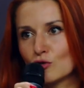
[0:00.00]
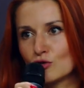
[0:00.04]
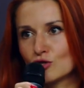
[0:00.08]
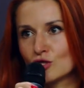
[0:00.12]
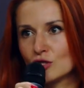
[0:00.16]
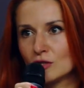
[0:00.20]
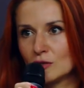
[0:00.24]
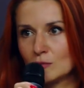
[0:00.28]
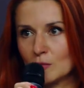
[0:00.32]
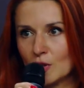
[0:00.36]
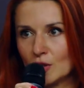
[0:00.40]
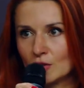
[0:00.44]

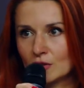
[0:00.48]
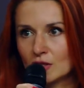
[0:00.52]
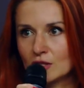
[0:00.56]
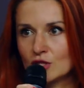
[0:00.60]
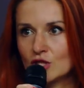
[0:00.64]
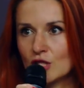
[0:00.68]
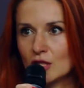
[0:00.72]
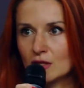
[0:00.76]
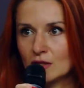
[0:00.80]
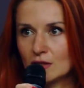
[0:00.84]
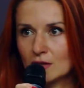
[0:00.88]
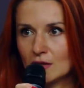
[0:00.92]
Our
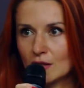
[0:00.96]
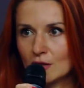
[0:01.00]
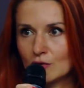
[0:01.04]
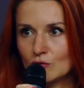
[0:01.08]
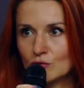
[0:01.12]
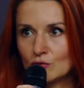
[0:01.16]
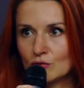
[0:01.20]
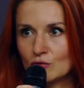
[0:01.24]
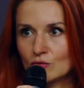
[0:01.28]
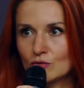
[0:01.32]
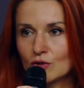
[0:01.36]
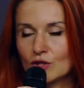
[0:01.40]
principle
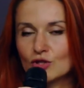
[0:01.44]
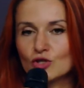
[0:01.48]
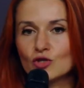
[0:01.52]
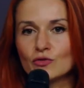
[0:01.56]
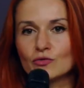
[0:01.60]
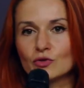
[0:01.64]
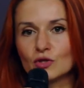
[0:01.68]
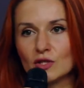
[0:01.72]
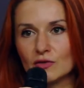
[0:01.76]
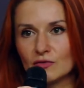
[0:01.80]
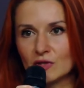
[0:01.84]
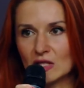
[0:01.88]
is
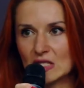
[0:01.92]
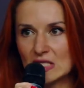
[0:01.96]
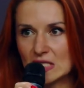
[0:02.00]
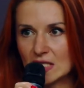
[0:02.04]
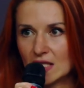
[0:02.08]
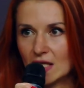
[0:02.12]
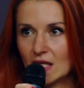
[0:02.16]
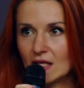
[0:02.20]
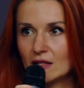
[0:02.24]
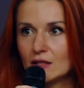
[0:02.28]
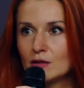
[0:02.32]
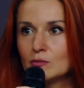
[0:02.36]
that uh,
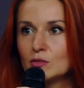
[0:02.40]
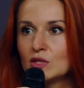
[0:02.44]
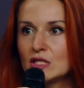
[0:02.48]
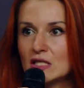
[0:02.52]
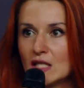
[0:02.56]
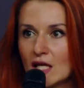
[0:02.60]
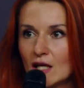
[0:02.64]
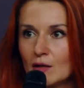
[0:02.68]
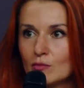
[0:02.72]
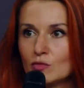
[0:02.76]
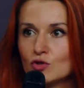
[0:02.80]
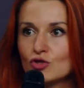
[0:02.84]
money should
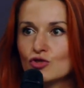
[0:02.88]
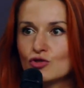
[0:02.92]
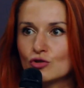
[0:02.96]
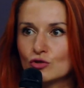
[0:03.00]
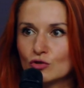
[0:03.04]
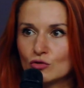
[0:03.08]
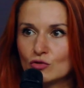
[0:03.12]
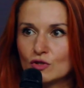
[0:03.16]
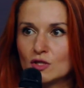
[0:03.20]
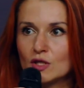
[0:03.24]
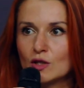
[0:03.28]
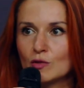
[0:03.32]
not
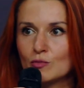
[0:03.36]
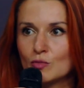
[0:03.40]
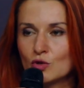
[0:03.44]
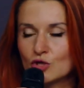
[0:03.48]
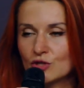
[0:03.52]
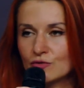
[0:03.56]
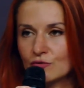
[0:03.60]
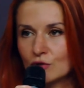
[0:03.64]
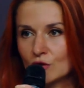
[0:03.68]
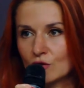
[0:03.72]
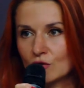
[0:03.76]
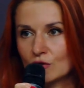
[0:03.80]
sit in the
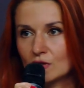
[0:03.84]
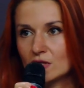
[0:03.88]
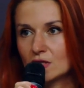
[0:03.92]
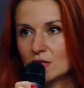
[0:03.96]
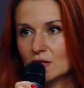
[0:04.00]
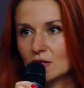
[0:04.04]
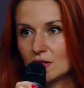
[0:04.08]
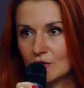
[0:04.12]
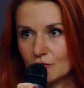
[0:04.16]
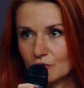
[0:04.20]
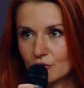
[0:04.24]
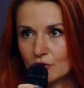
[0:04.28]
bank
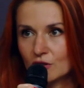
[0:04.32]
account,